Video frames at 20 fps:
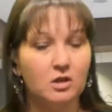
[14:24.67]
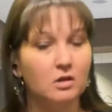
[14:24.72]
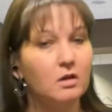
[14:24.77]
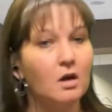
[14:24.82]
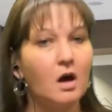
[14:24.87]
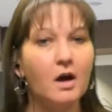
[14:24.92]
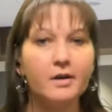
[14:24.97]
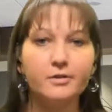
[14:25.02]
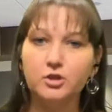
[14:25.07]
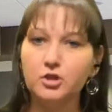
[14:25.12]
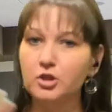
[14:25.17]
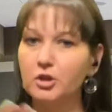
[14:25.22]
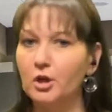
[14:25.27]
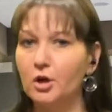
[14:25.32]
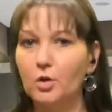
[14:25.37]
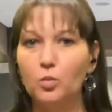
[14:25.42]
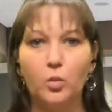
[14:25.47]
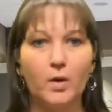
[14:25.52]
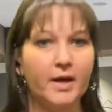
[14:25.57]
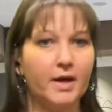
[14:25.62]
you're not
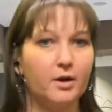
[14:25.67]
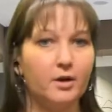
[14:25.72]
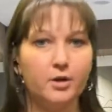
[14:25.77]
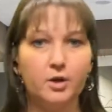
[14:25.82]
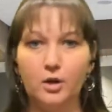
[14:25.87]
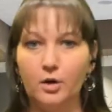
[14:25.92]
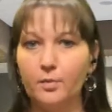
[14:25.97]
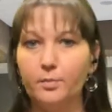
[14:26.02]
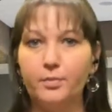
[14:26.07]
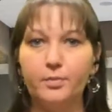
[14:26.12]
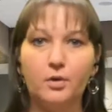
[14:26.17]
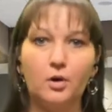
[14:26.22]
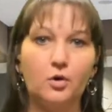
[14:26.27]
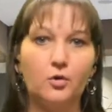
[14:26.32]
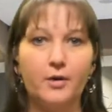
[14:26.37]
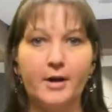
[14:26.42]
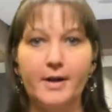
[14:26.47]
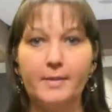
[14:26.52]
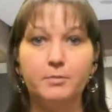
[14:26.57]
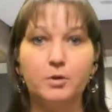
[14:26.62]
sure where you're
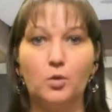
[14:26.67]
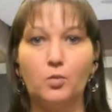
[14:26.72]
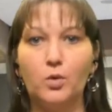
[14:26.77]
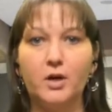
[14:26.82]
programmed or